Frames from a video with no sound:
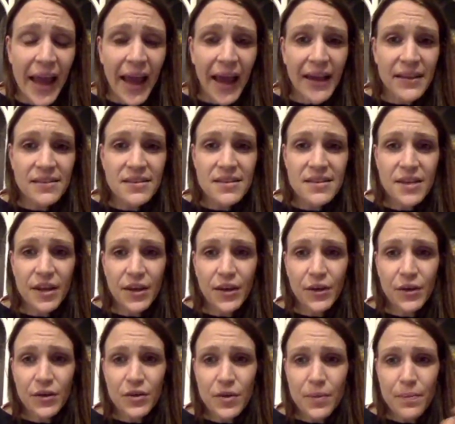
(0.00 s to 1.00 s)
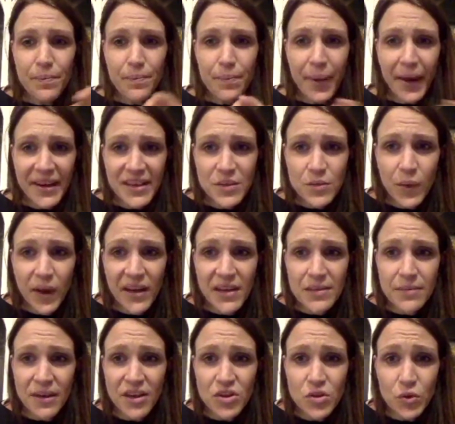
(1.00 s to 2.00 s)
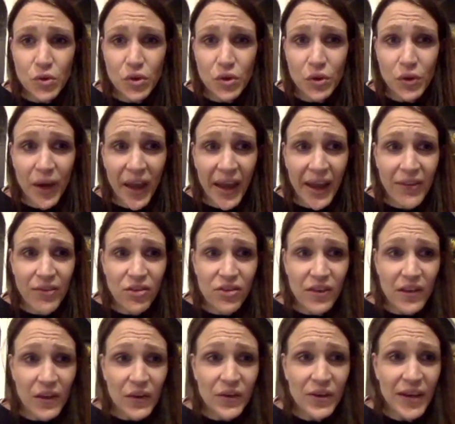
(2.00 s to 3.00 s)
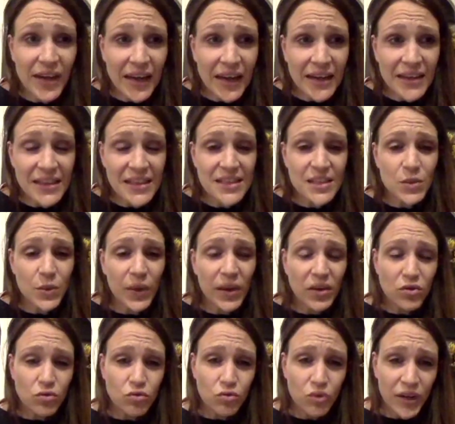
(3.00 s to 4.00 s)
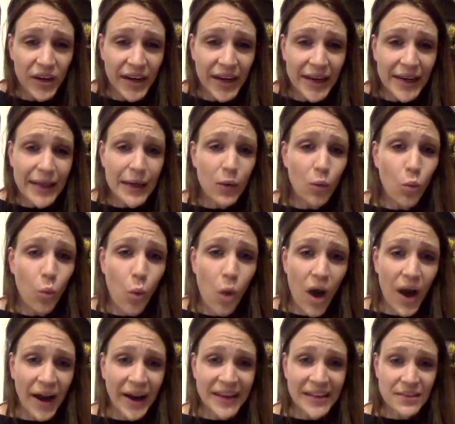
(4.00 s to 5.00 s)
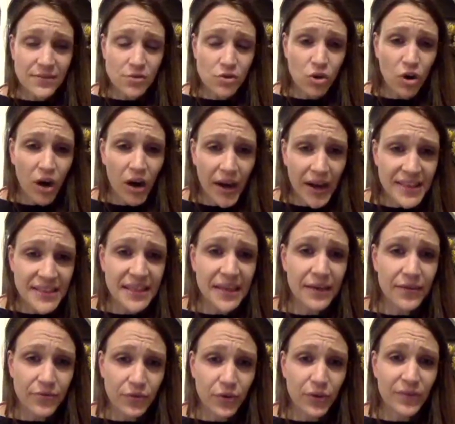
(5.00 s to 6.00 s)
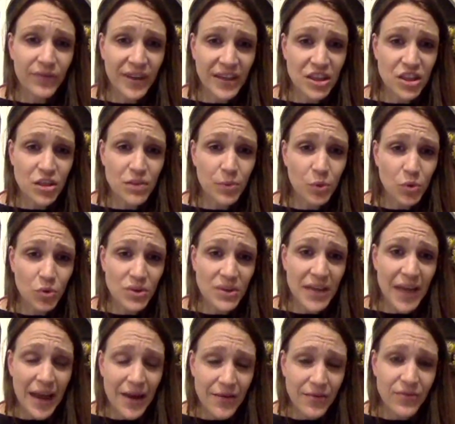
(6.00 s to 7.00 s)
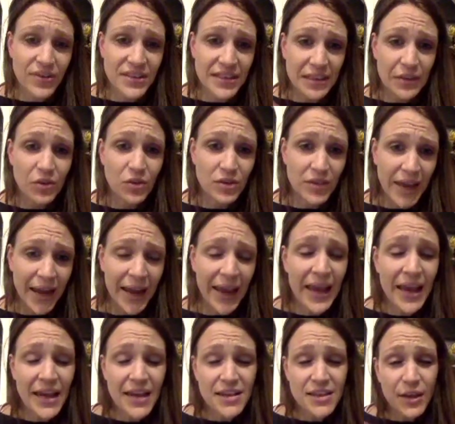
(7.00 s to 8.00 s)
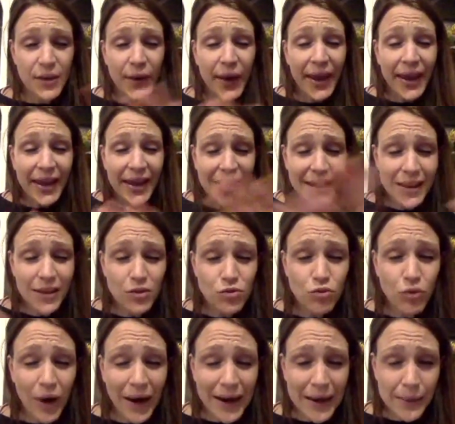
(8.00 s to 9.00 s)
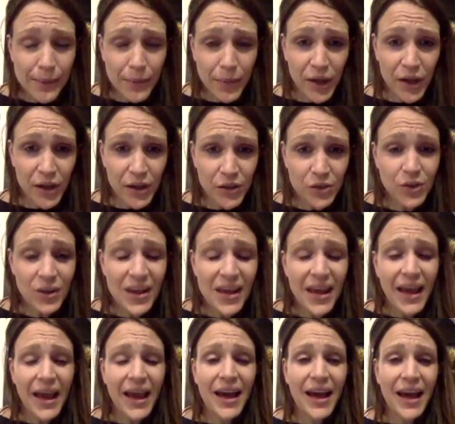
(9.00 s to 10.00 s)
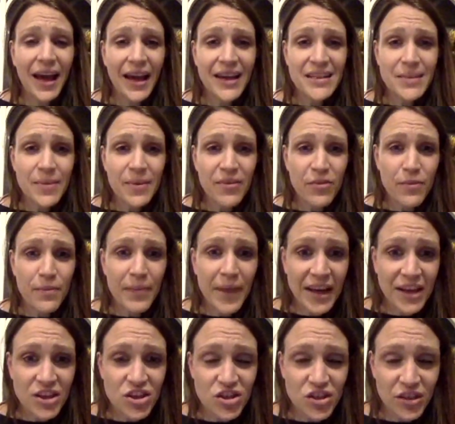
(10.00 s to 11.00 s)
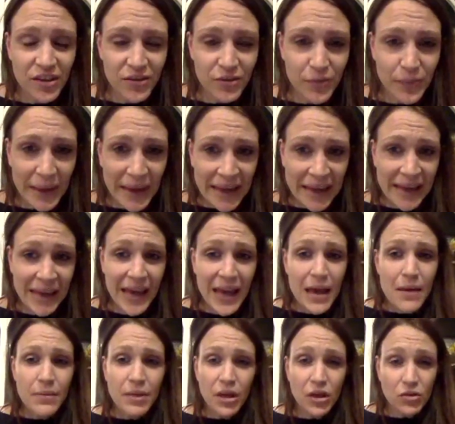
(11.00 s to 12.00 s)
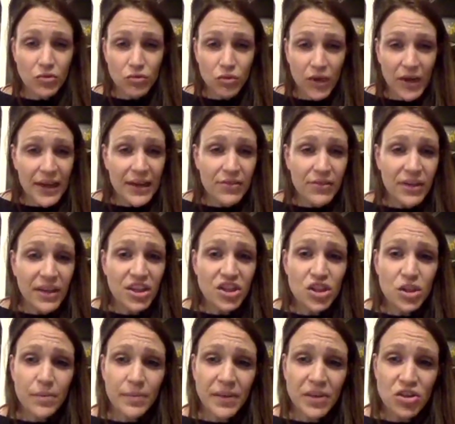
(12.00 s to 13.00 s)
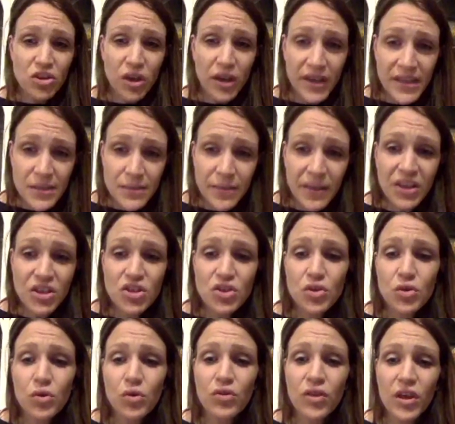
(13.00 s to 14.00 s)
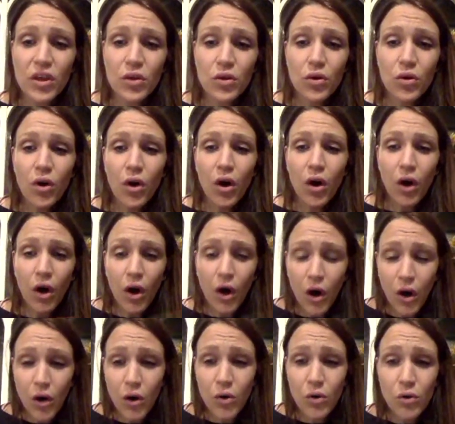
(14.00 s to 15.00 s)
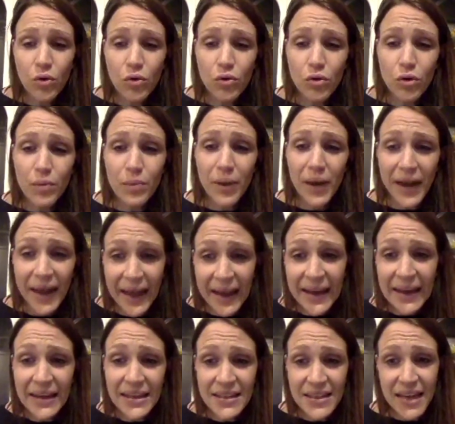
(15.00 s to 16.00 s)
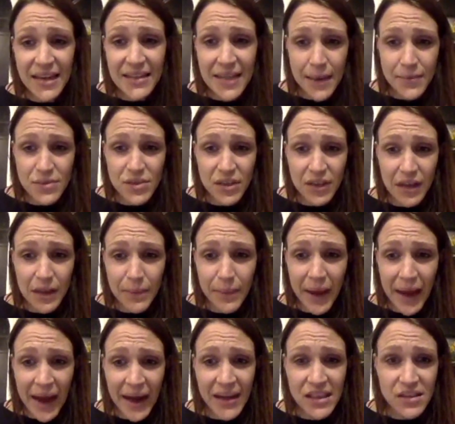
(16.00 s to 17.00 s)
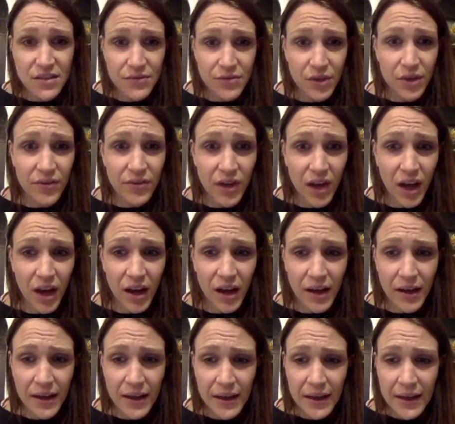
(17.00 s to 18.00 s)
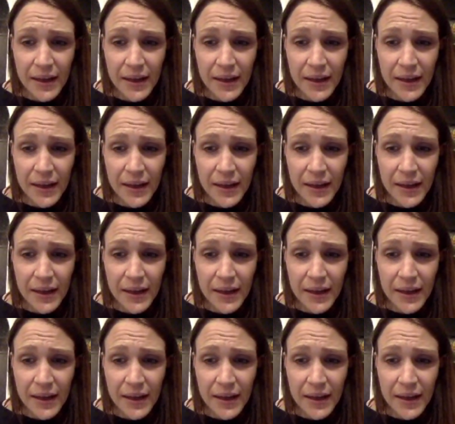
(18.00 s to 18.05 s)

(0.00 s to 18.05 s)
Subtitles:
And so the best way to make sure that you're getting everything you need is to eat a really wide variety of fruit and vegetables every single day. So eat the rainbow is a bit of a mantra for me, but you really, really should be trying to make sure that your whole plate is absolutely packed full of colour.